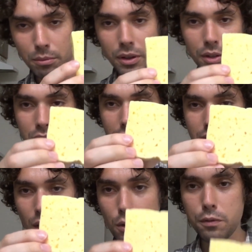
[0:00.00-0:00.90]
It looks like
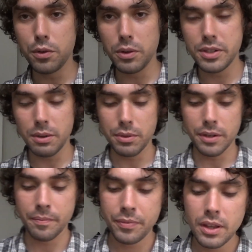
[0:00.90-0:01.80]
tofu or something,
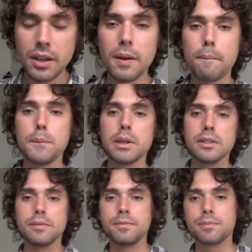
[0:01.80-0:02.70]

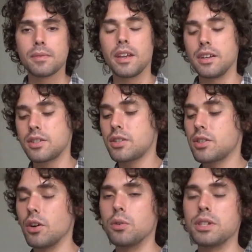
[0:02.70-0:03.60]
but it's
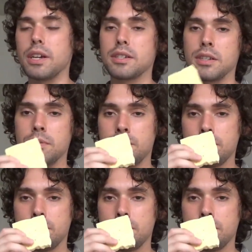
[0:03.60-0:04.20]
so tasty.